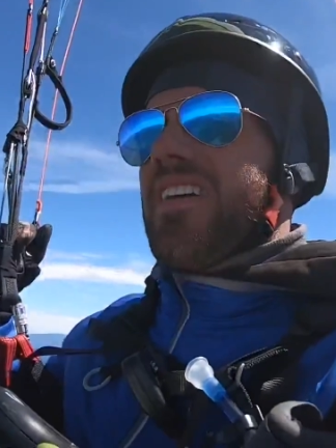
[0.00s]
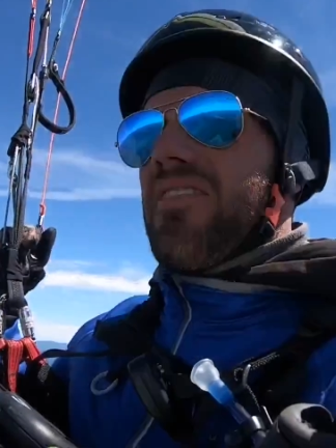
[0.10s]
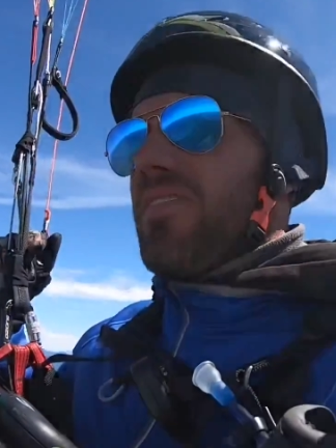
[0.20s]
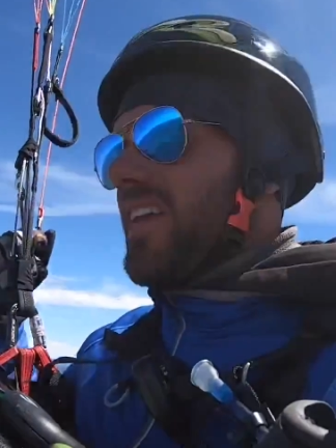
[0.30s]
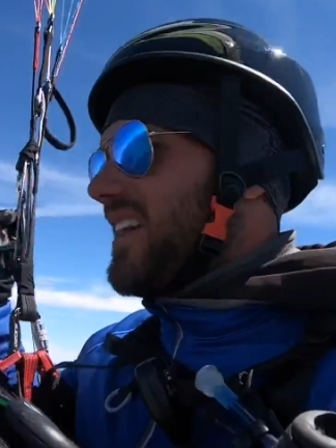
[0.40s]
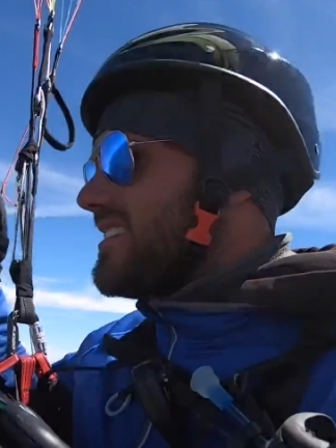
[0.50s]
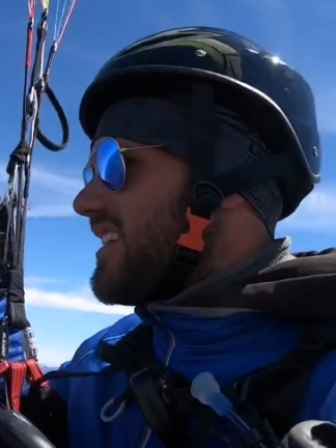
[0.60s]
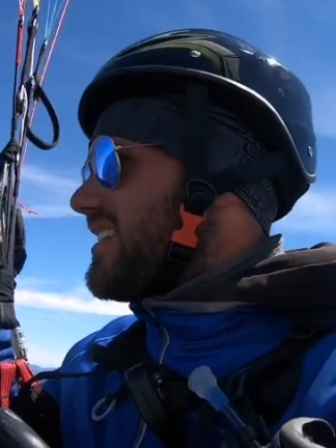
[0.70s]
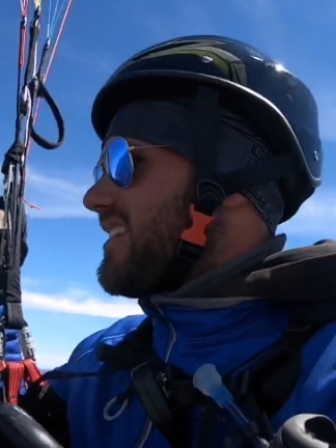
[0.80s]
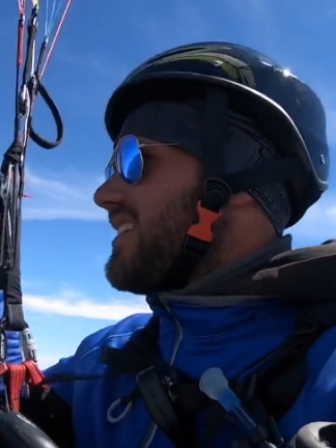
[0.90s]

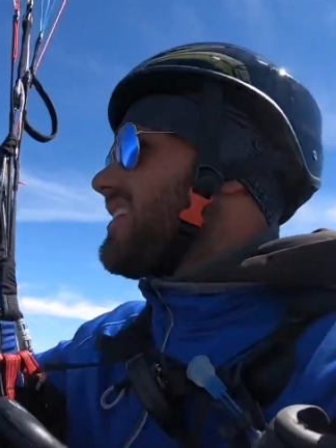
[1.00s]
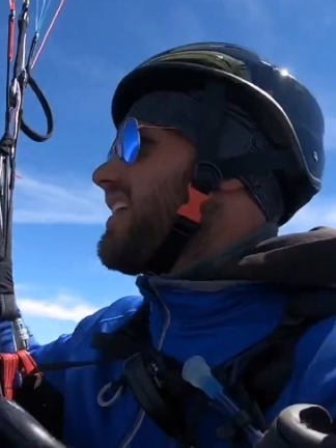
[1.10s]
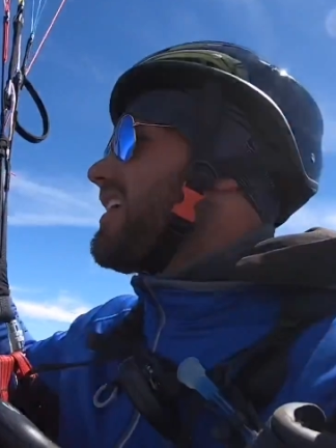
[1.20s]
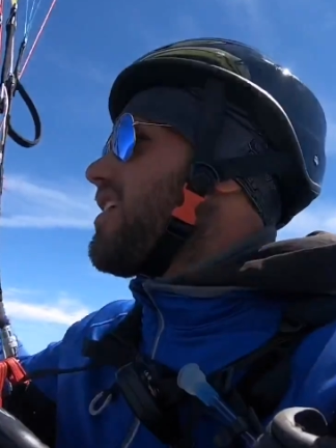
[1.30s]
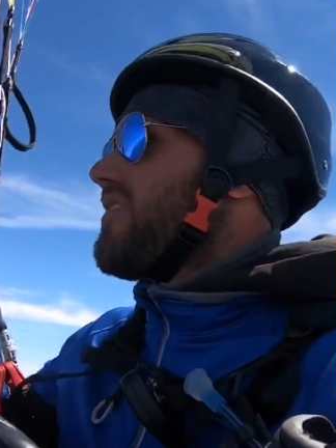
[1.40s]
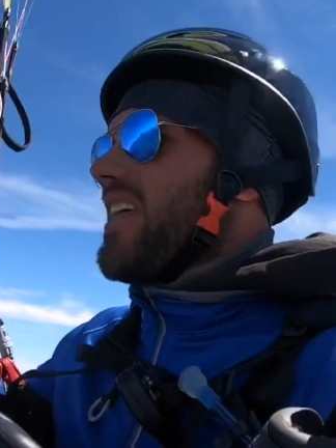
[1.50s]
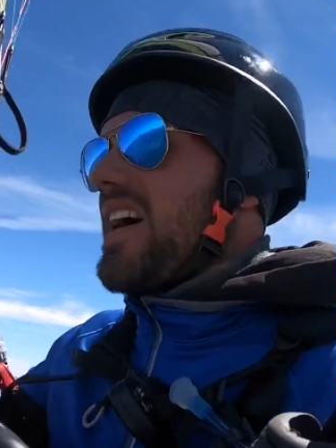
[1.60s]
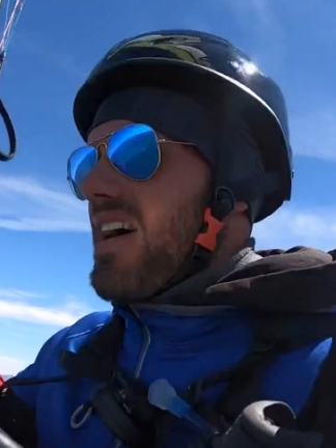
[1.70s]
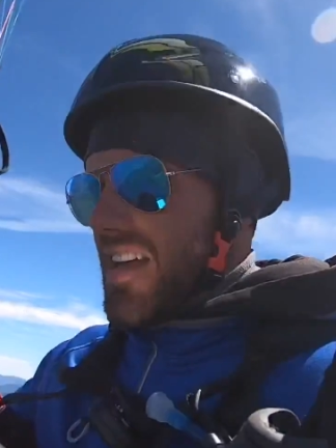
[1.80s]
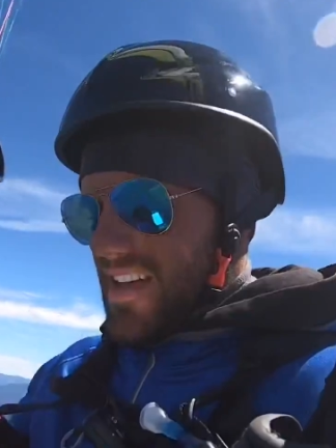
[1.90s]
inflated, it'll head over
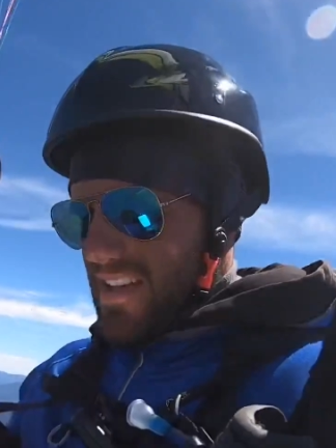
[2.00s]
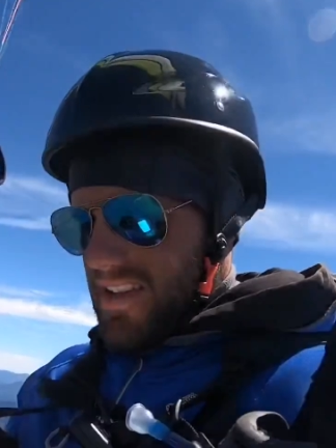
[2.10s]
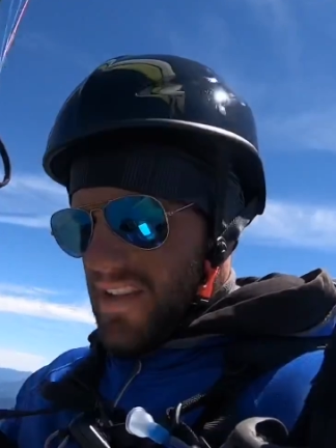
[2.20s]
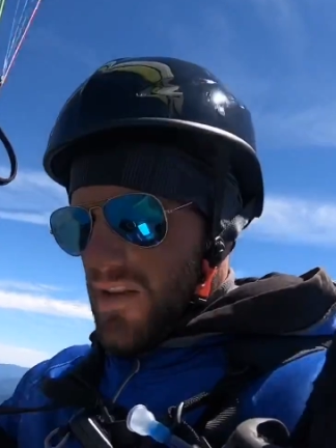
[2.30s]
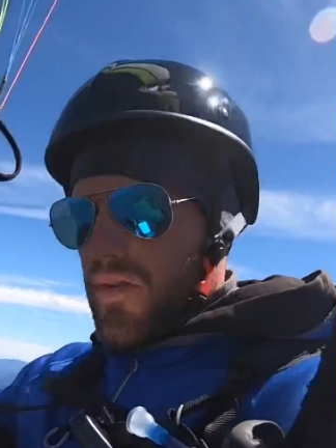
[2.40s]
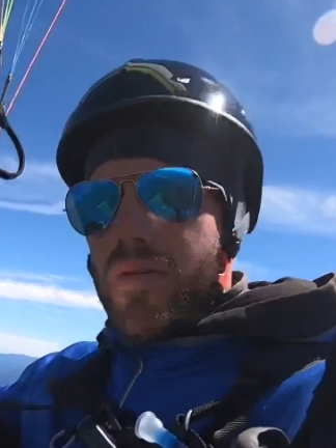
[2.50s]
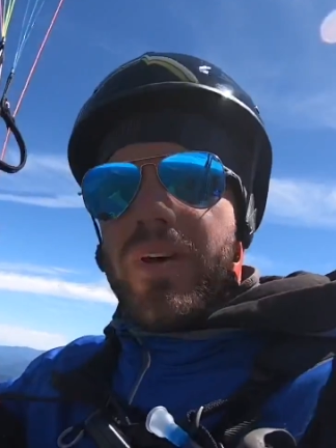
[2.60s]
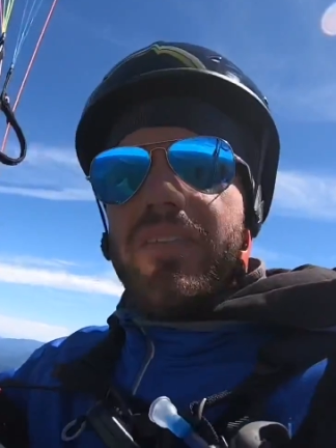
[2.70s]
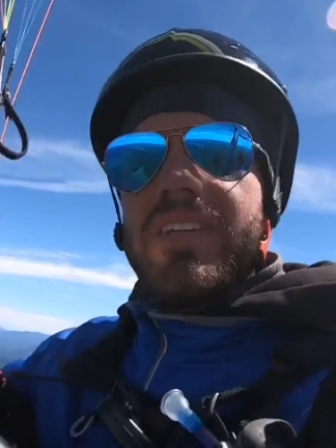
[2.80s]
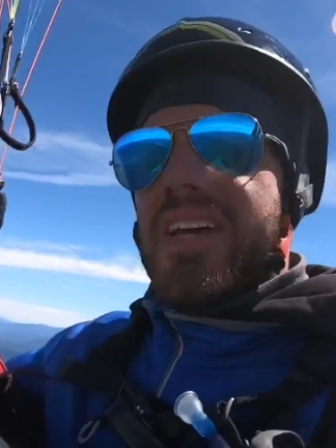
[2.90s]
there with a
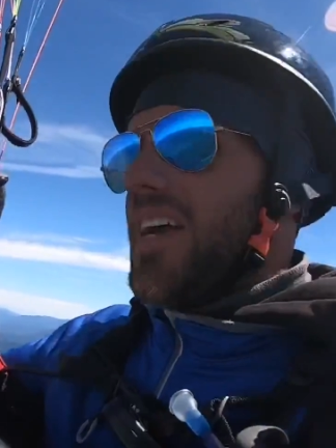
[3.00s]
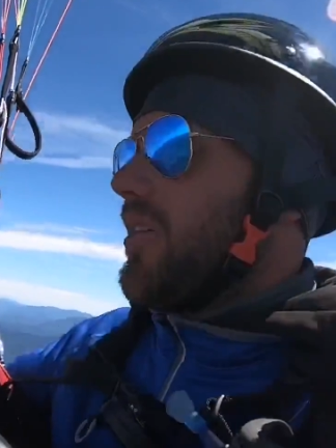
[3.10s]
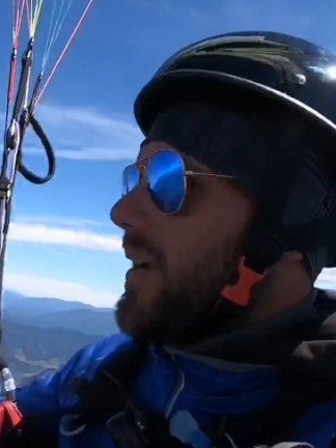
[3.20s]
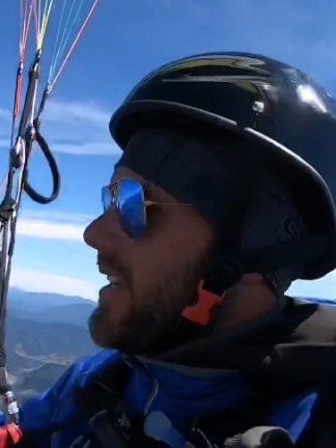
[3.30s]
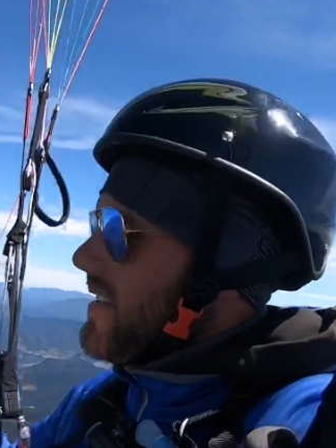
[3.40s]
bit of a tailwind.